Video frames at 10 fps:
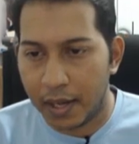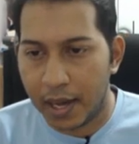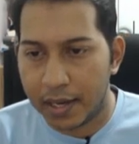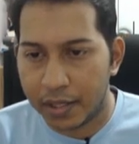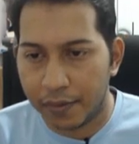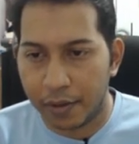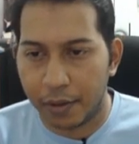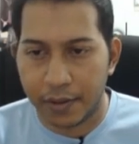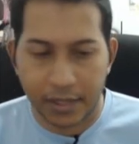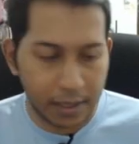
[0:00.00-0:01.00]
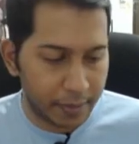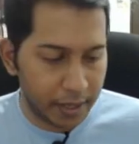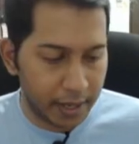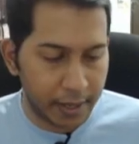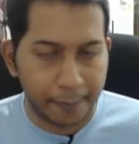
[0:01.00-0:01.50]
answer for the question
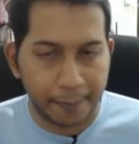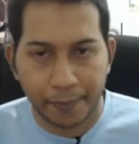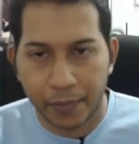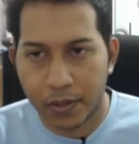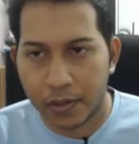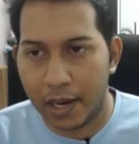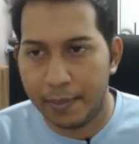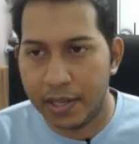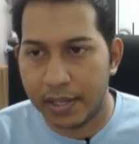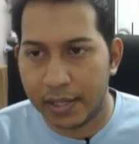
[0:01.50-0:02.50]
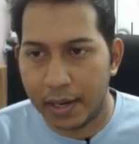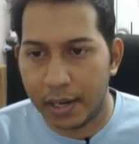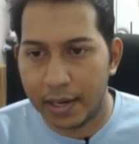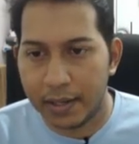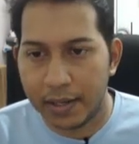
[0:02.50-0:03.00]
part A. So let me just
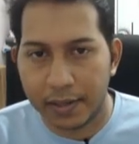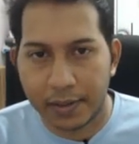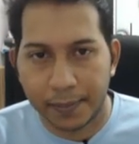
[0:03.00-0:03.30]
underline this.